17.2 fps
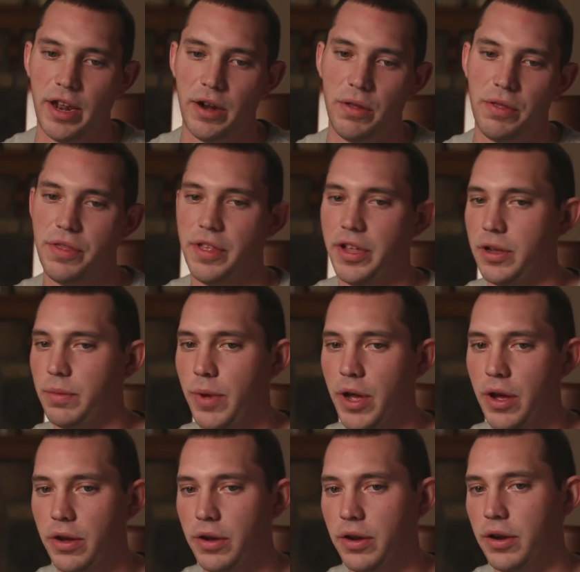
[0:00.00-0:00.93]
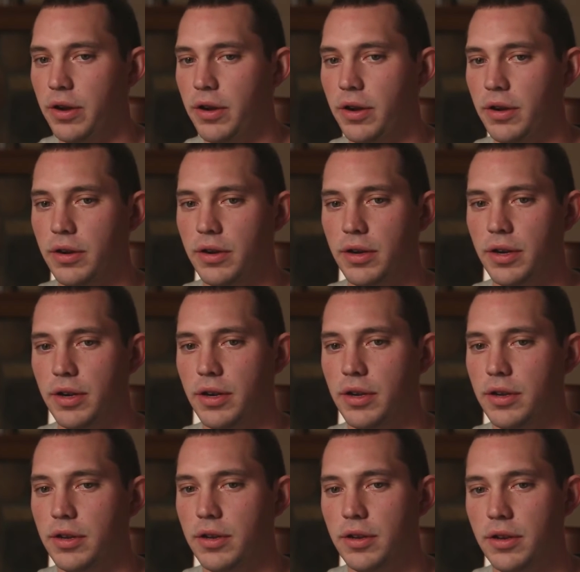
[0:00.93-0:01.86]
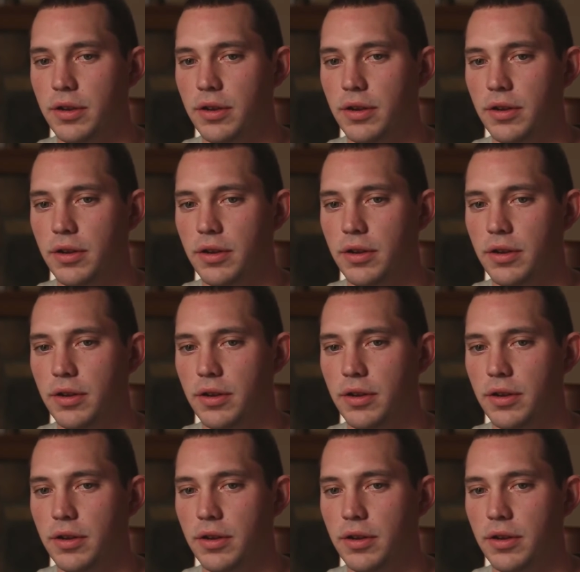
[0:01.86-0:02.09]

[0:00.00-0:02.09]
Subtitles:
that I don't think about her, and